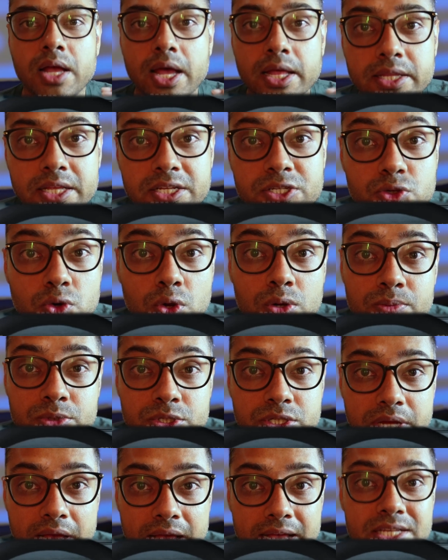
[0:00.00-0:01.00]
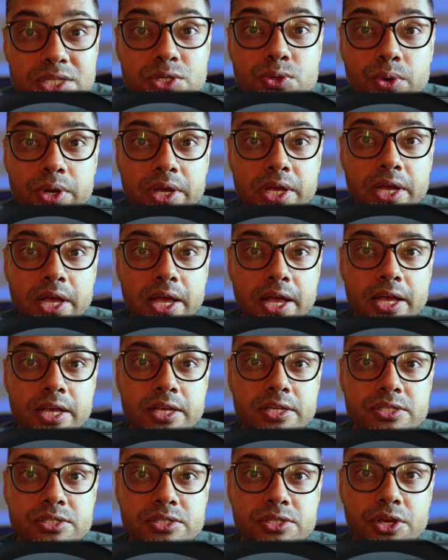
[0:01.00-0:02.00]
And that's almost as quick
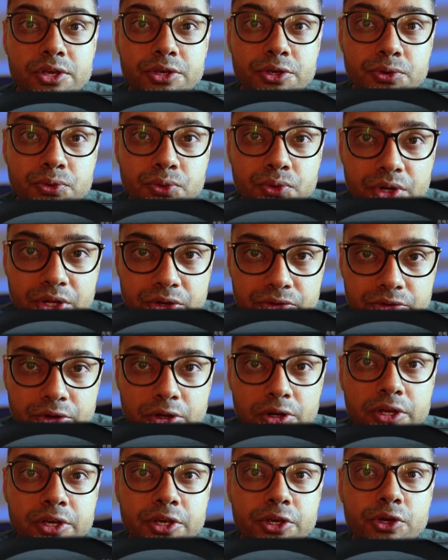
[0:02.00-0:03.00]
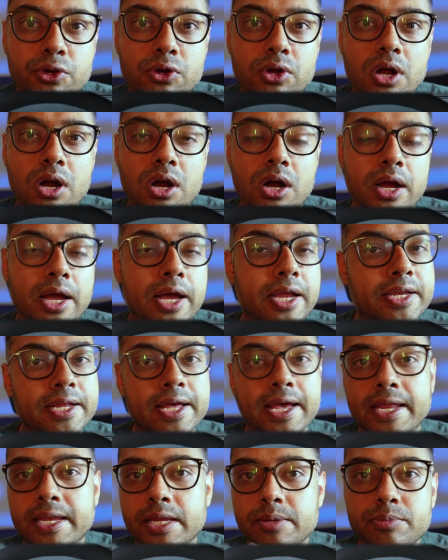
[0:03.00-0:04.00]
as you refueling your car at
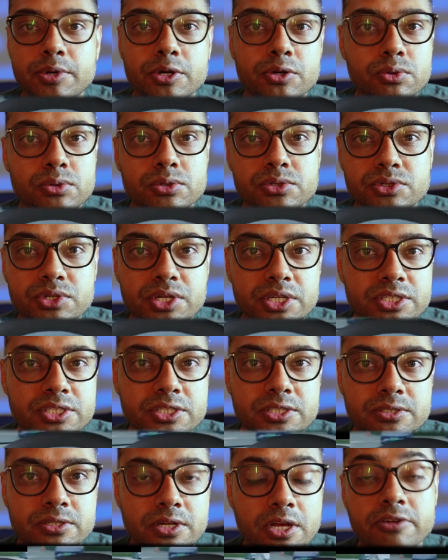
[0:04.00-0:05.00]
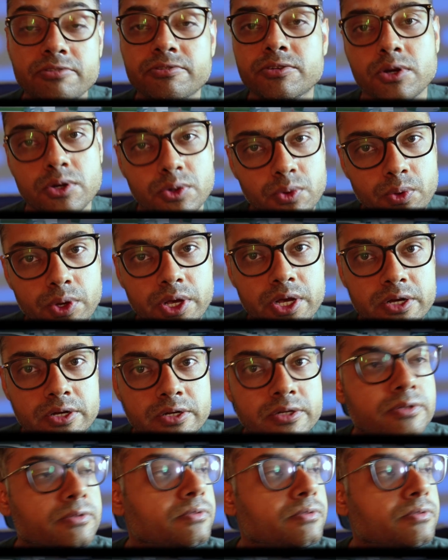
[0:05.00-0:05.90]
any petrol station, if not quicker.